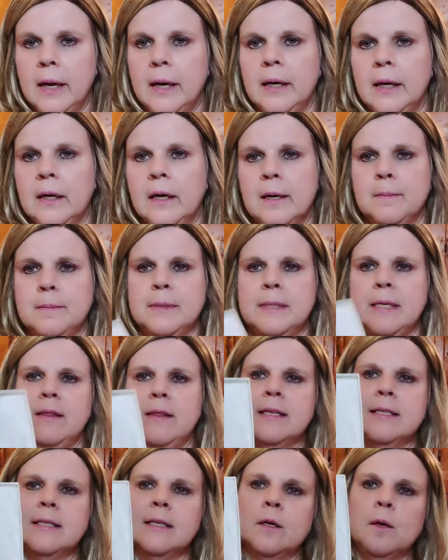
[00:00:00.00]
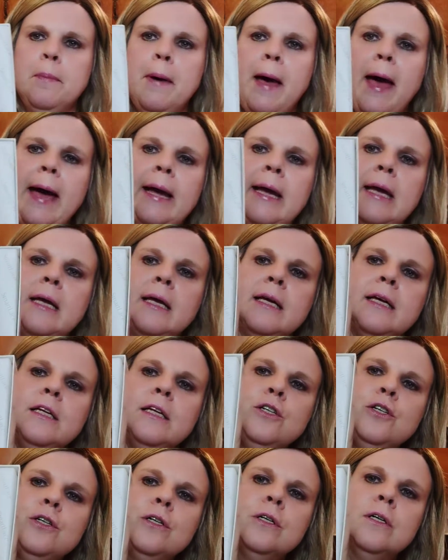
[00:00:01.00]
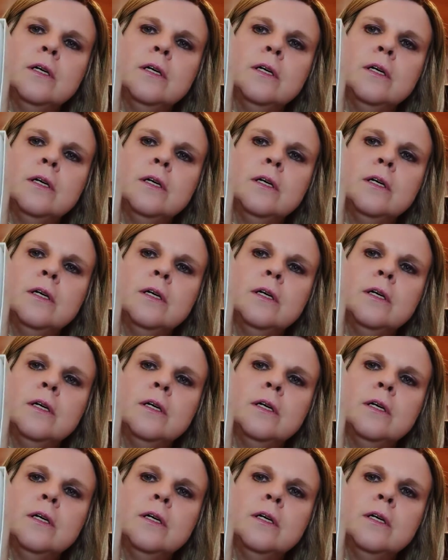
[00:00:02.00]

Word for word: Comes in this little package.